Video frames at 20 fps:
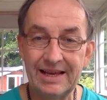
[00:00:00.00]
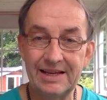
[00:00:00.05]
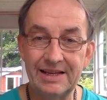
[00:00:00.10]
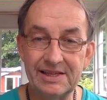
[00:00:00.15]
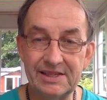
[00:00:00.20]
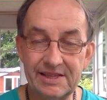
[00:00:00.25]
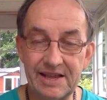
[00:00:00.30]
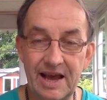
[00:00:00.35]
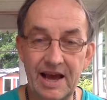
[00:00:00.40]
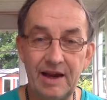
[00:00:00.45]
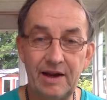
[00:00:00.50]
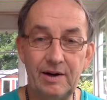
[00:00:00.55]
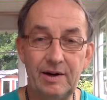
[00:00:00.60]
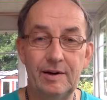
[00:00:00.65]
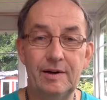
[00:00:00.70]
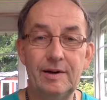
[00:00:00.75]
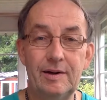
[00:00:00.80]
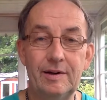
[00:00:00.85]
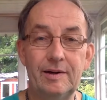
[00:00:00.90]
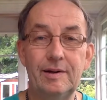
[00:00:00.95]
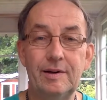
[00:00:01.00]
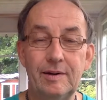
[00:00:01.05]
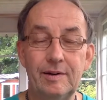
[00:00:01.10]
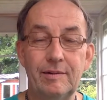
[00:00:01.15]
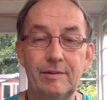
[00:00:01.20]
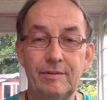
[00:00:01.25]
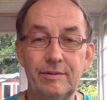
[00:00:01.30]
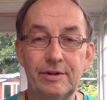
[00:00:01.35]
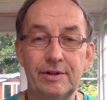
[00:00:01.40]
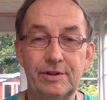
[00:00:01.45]
The Sun,
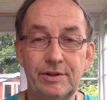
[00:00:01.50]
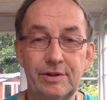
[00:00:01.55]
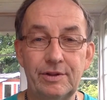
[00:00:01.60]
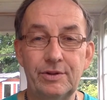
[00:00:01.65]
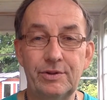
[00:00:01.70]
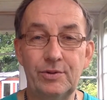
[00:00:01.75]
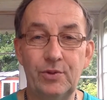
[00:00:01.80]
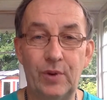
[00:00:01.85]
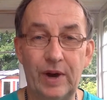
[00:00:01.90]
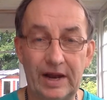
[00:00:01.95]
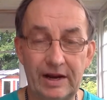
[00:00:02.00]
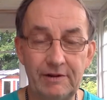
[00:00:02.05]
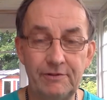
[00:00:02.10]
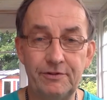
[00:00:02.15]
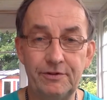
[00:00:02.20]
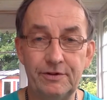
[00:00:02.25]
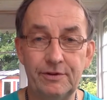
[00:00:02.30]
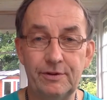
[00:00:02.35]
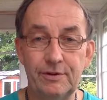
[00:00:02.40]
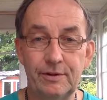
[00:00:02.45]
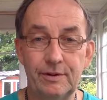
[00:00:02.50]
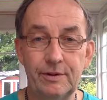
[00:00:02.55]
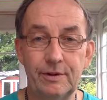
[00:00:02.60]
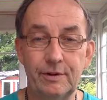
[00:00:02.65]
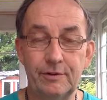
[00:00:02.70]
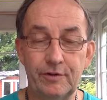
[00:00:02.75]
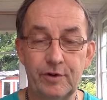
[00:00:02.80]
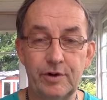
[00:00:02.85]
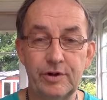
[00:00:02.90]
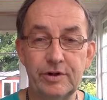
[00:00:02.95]
the 12th
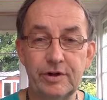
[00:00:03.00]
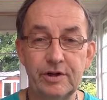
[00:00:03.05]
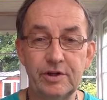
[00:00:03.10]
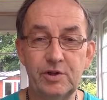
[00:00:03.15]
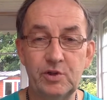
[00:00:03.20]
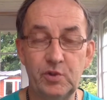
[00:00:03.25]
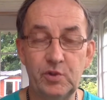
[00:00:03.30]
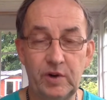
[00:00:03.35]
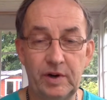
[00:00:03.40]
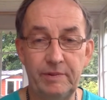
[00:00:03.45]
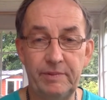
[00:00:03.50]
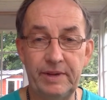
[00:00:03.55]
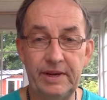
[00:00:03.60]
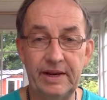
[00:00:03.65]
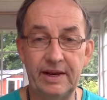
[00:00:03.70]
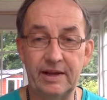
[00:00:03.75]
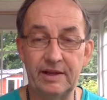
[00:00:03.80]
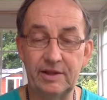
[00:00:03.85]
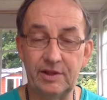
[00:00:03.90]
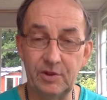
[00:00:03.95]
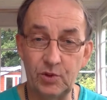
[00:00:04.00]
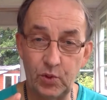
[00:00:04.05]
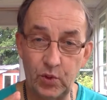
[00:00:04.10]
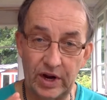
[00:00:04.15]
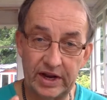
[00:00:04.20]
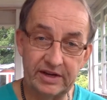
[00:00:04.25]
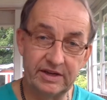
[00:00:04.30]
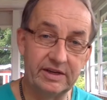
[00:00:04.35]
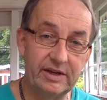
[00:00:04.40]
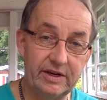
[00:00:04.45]
of August, will be at
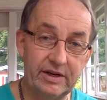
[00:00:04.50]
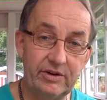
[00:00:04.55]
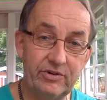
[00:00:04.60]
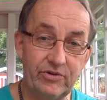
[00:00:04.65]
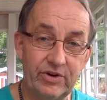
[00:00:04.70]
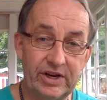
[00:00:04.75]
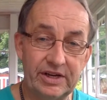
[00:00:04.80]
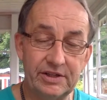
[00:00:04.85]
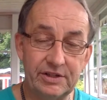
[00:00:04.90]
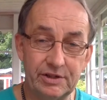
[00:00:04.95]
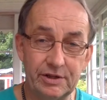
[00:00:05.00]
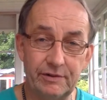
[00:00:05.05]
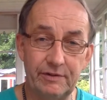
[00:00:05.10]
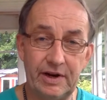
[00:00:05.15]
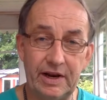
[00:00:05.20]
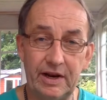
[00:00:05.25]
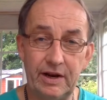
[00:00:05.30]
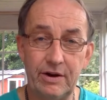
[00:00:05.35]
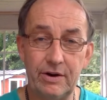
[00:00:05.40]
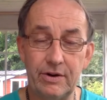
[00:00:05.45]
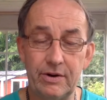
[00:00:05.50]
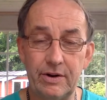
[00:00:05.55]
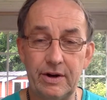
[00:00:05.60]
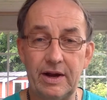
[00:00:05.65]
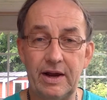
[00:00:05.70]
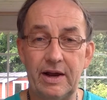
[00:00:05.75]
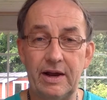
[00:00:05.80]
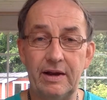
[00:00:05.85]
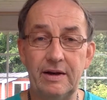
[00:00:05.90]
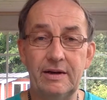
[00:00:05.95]
20 degrees of Leo
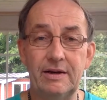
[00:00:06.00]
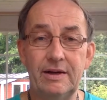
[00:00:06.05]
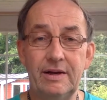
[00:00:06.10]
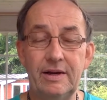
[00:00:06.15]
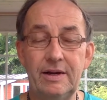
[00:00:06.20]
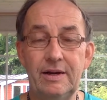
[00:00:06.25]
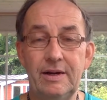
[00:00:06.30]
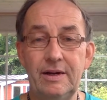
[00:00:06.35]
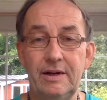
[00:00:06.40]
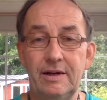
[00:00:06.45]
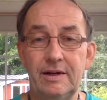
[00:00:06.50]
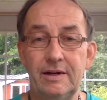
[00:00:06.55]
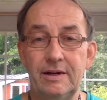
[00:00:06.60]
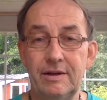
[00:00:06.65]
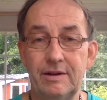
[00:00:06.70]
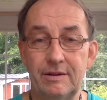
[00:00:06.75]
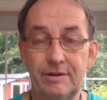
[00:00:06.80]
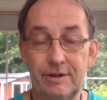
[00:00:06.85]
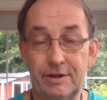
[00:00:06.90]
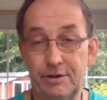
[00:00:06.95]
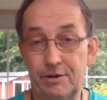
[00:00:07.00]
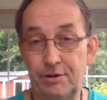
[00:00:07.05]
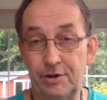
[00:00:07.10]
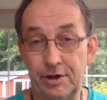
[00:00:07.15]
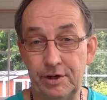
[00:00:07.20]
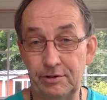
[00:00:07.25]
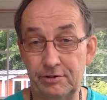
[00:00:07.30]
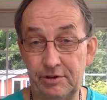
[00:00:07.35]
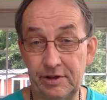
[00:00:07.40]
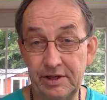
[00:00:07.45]
and the
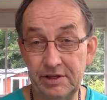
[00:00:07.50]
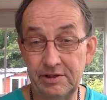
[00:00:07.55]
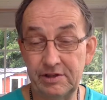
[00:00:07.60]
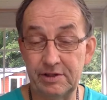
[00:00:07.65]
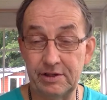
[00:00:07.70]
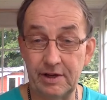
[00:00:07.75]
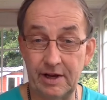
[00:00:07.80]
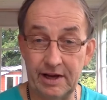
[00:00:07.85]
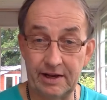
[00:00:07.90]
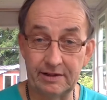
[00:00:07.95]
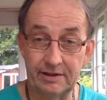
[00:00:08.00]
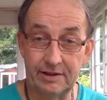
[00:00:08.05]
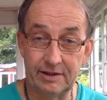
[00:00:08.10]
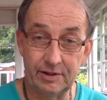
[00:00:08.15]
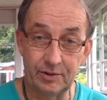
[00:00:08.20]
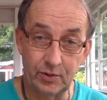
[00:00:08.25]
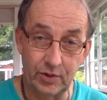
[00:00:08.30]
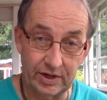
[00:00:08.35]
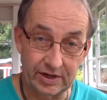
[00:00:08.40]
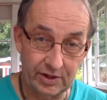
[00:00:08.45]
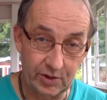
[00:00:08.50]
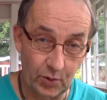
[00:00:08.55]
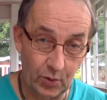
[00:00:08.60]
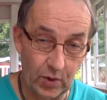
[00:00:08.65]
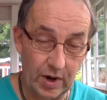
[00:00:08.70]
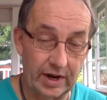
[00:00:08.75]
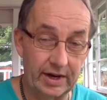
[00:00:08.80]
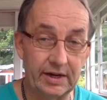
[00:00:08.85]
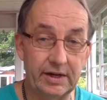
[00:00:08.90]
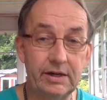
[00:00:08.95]
13th at
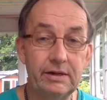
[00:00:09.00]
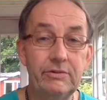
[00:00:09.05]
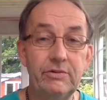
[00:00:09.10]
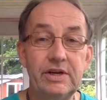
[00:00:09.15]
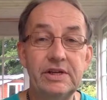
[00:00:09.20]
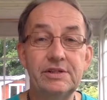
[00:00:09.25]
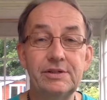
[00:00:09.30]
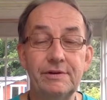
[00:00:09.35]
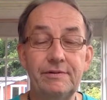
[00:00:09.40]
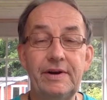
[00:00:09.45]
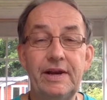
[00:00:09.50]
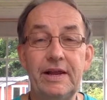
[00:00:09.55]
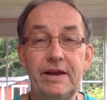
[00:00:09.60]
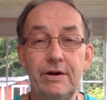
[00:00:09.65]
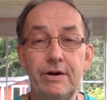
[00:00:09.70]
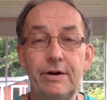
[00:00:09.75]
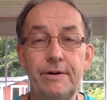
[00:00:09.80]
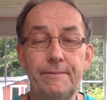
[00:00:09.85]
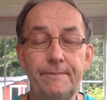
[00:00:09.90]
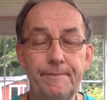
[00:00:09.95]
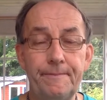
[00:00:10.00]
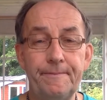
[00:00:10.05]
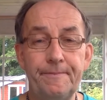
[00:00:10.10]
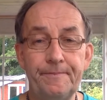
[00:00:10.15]
21 degrees of Leo.